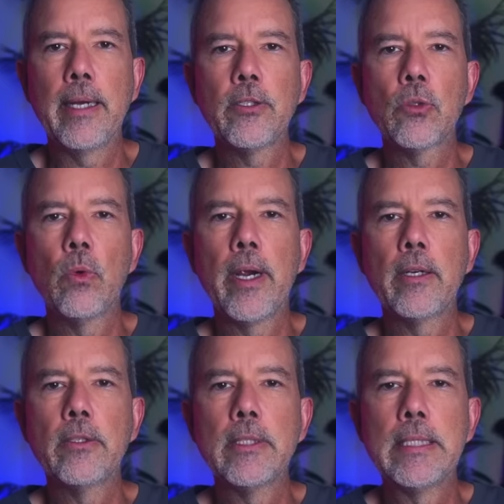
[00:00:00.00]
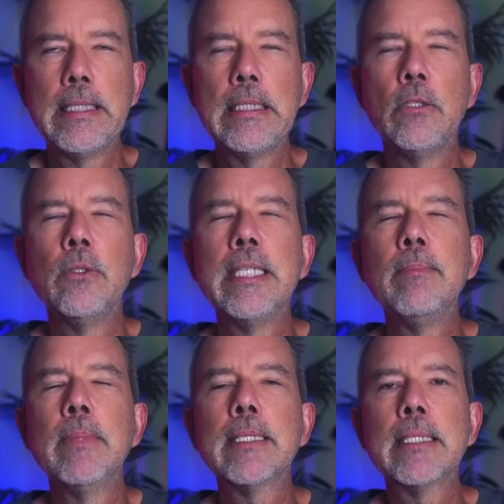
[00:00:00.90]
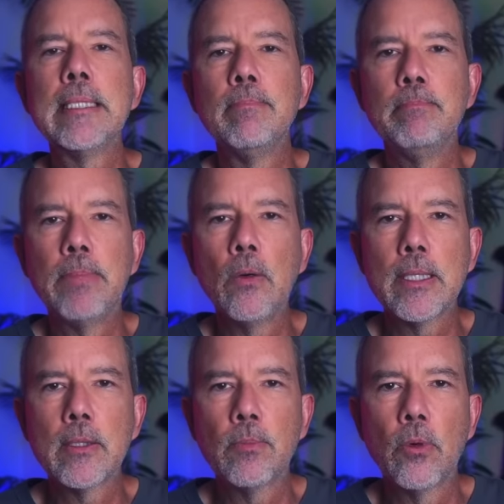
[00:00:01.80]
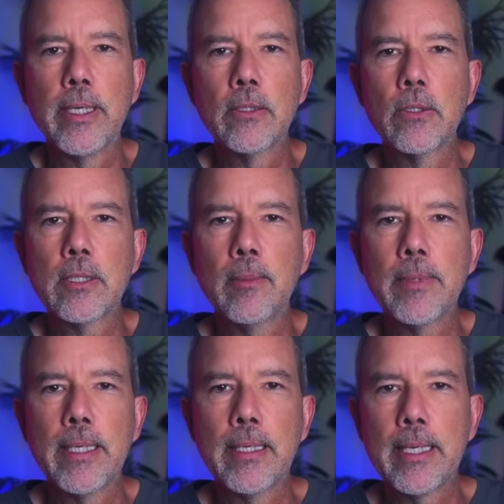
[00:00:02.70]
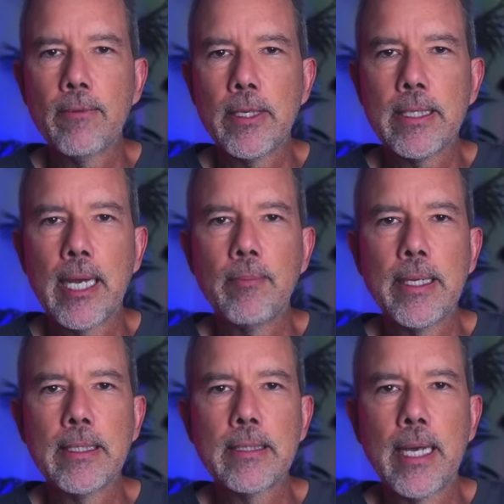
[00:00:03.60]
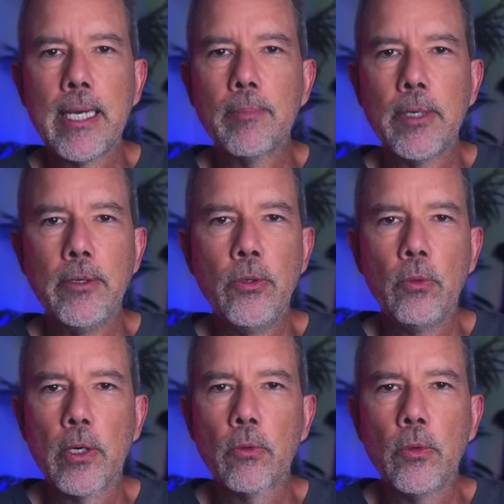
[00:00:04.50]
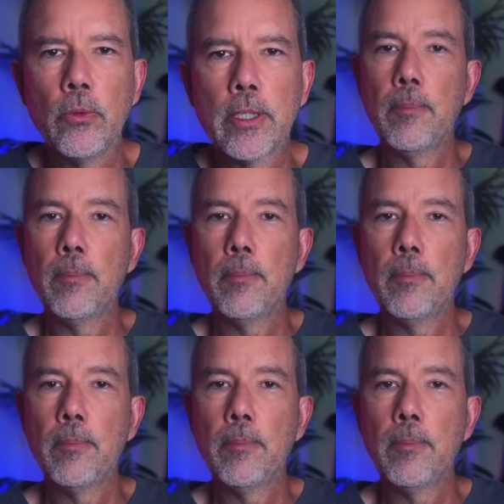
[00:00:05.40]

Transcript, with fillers: I swear to Xenu, they must get bonus points or something every time they sign up a new recruit.